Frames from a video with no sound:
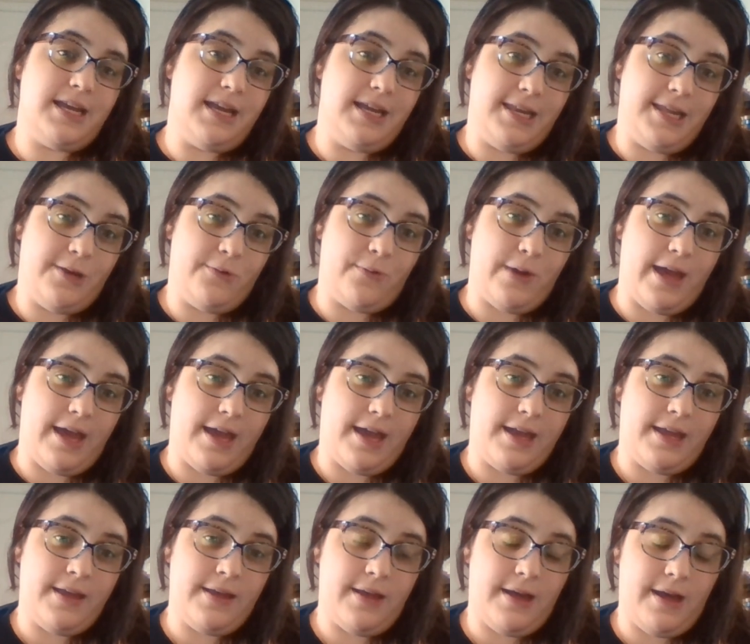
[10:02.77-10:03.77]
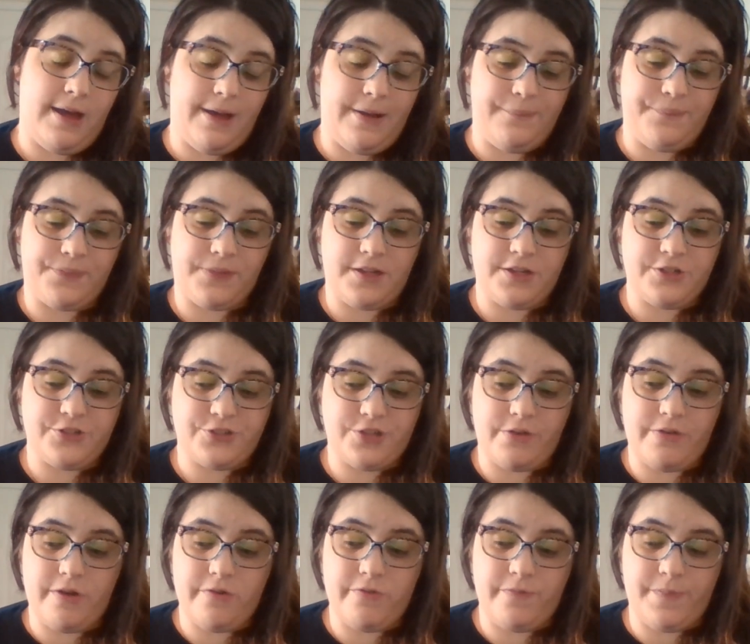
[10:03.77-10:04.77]
anyway,
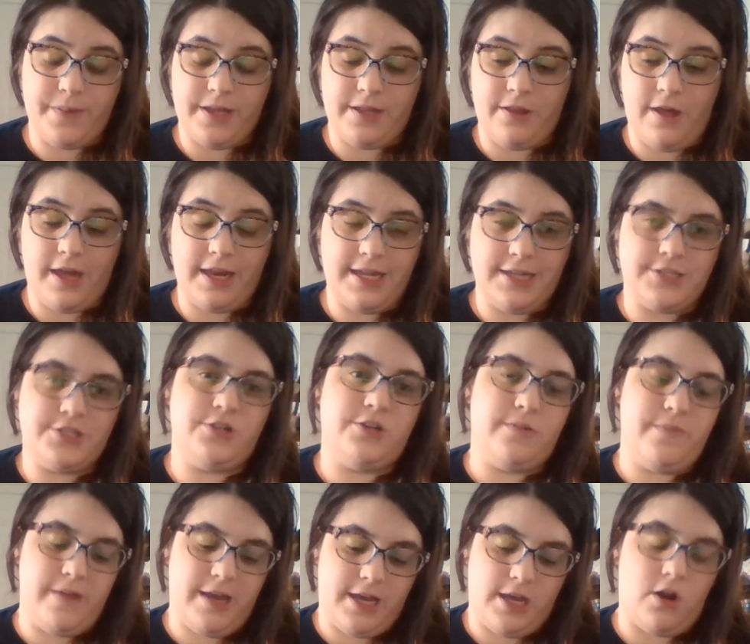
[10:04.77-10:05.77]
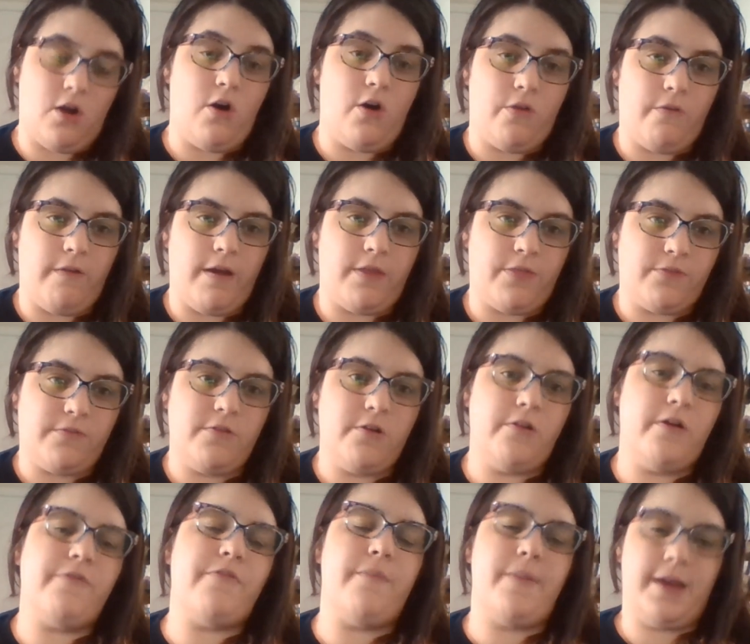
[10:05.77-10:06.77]
so it would be a lot easier to make it all the way
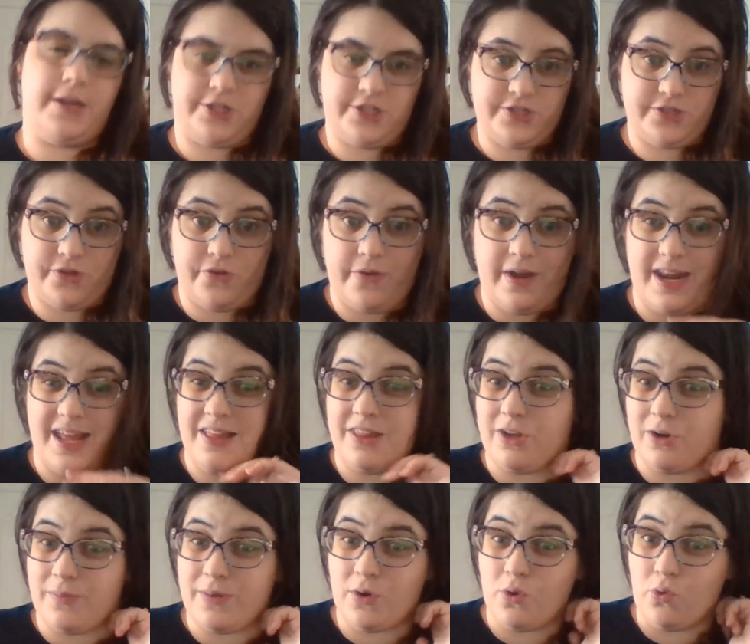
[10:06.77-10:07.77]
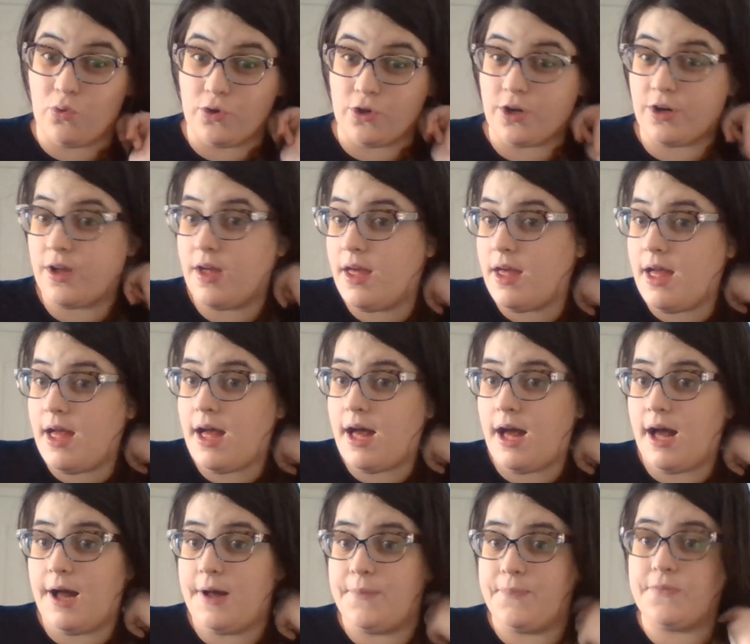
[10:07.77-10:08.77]
through if a patient's already a little bit older.
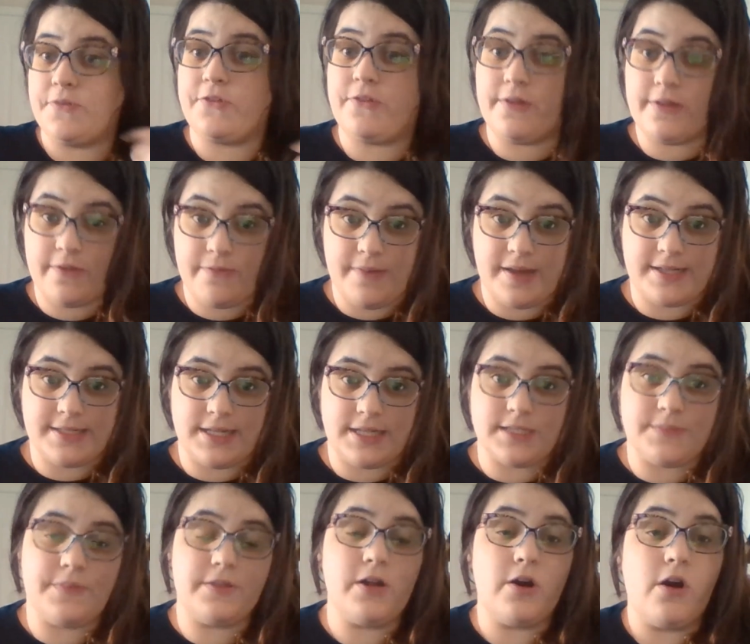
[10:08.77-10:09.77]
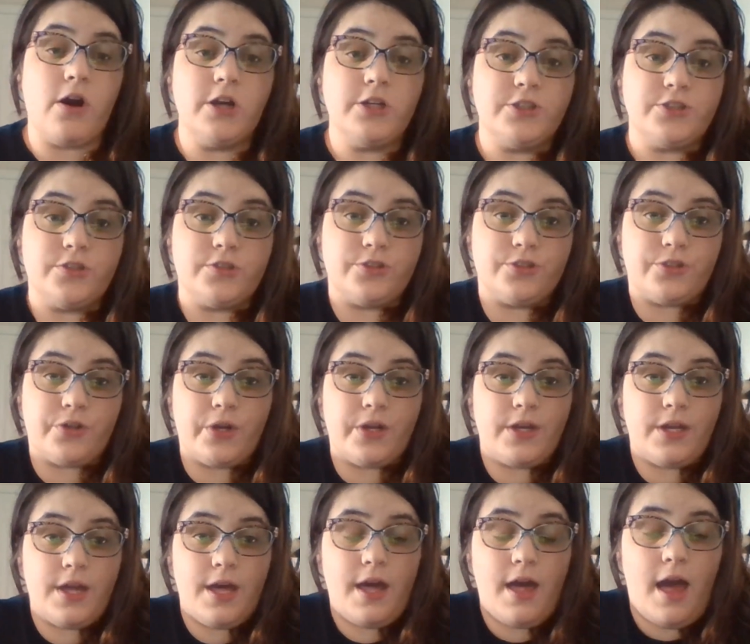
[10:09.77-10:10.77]
So this makes sense, but there are
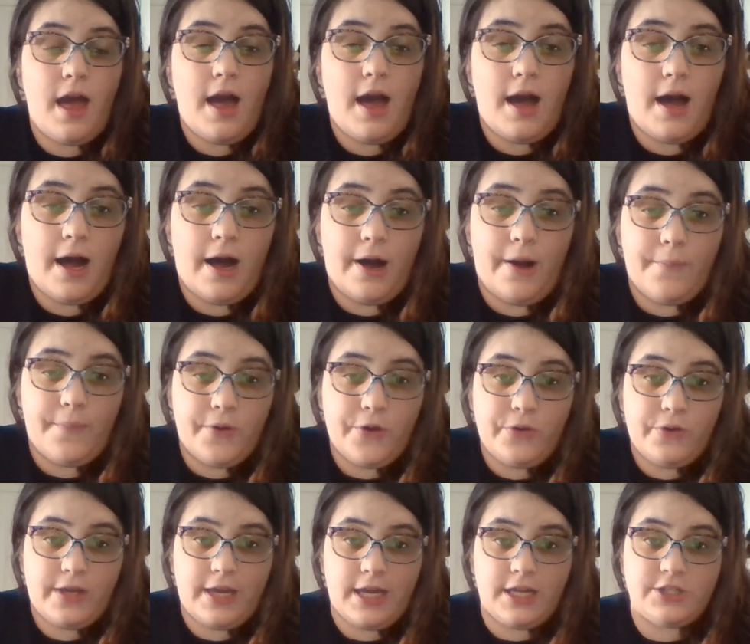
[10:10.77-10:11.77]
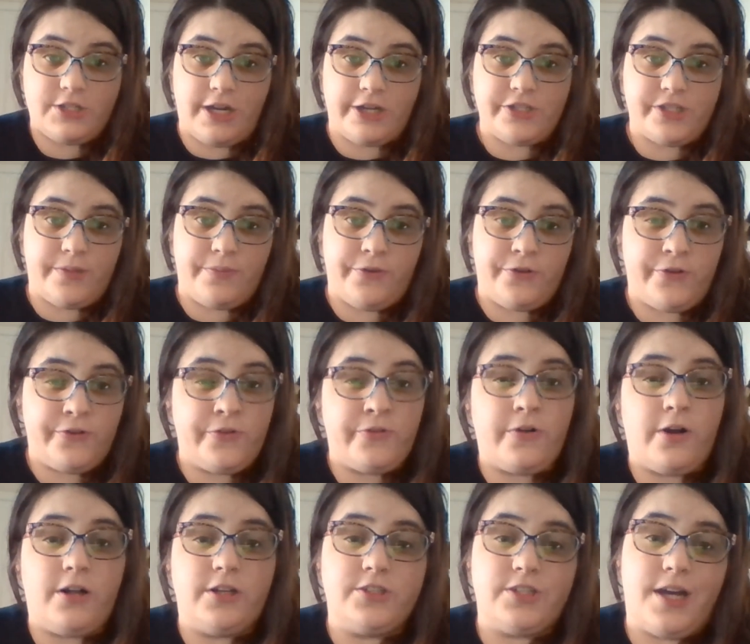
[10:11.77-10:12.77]
children who get trigeminal
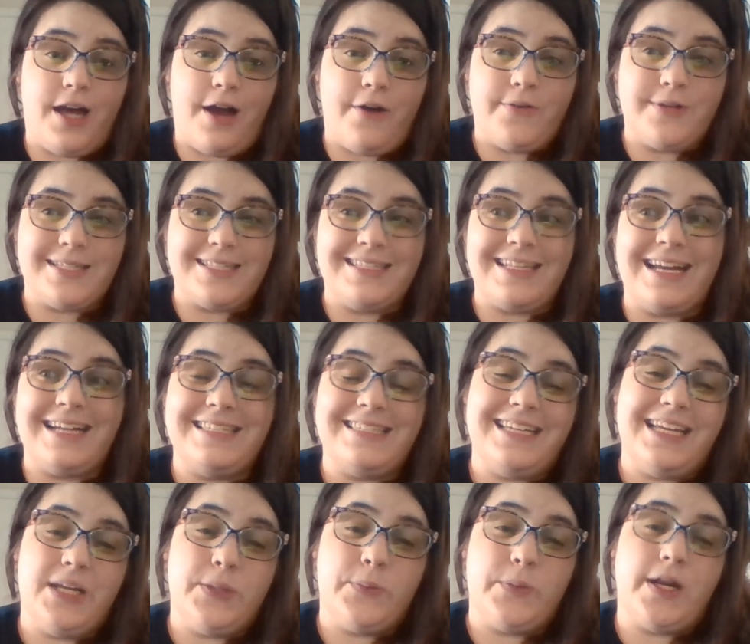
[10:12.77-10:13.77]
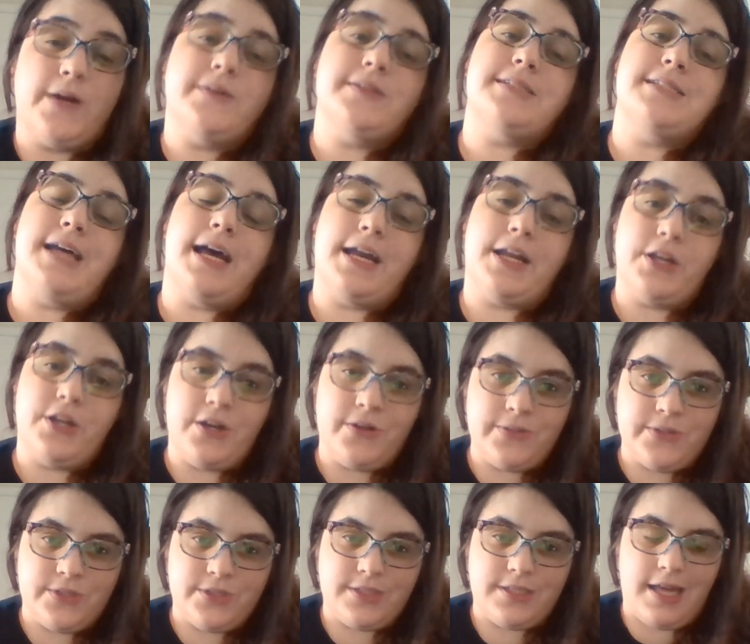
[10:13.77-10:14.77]
neuralgia. I was 19 when I was
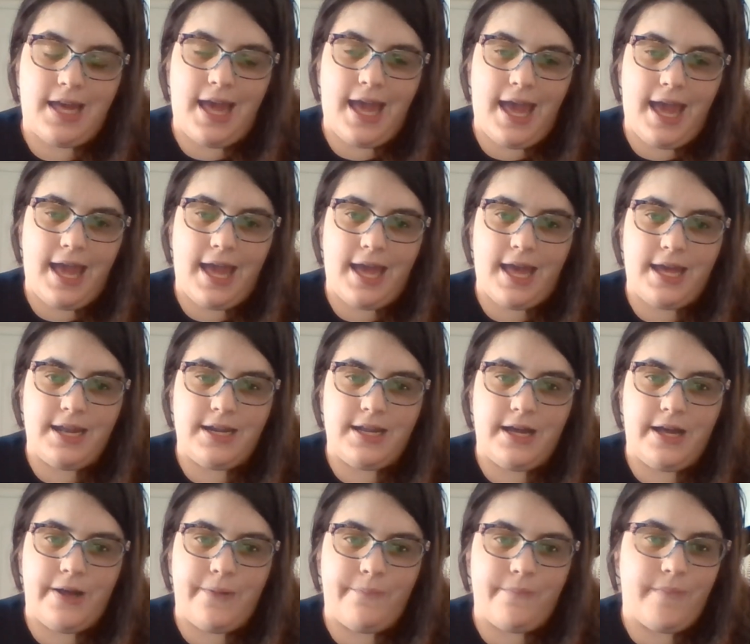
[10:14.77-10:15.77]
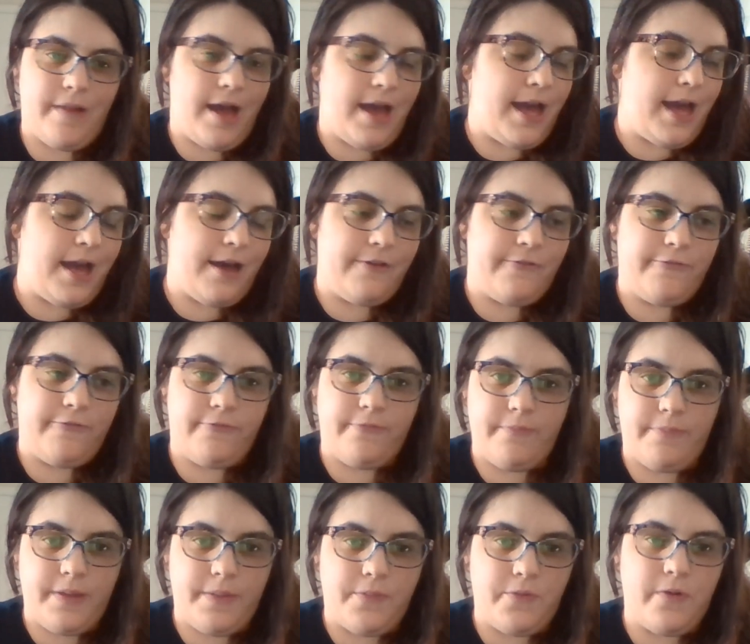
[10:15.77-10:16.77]
diagnosed, and I have
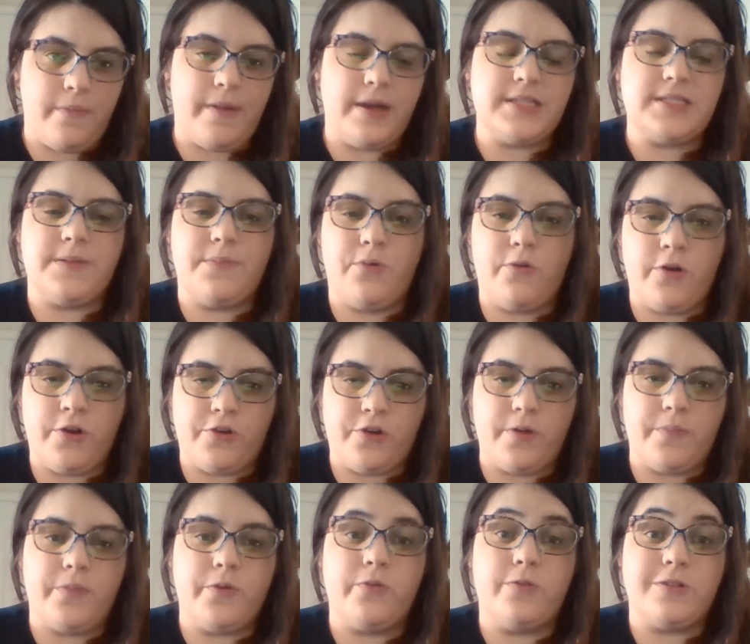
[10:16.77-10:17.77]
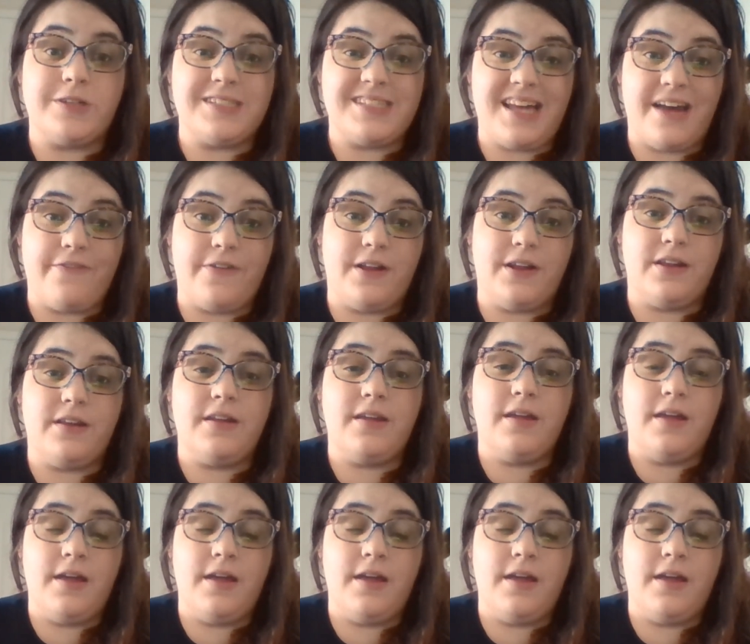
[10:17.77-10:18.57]
people in my support group who are 7